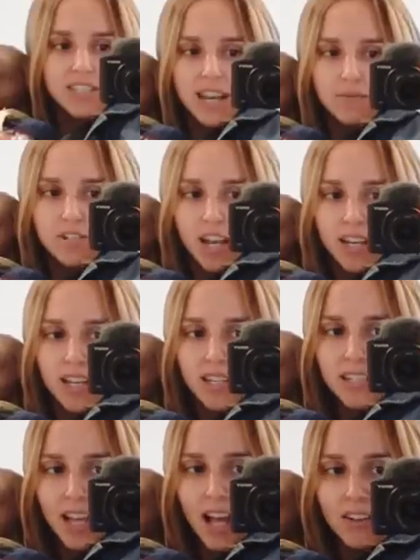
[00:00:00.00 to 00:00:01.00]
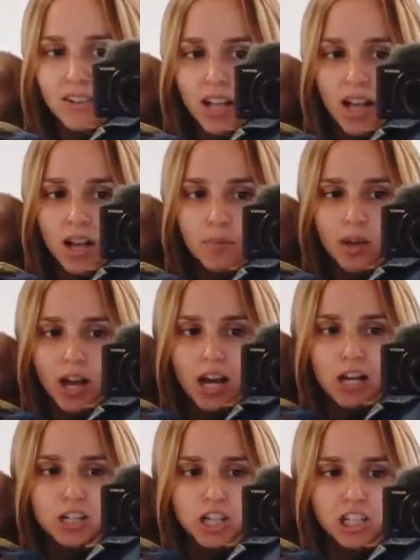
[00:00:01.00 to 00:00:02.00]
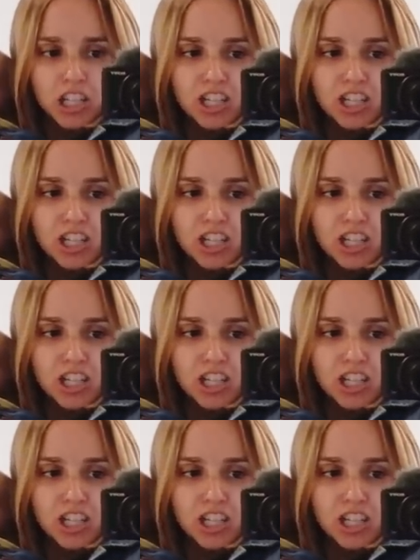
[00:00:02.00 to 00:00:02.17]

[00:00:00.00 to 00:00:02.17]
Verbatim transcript: Denim jacket is Calvin Klein, but hashtag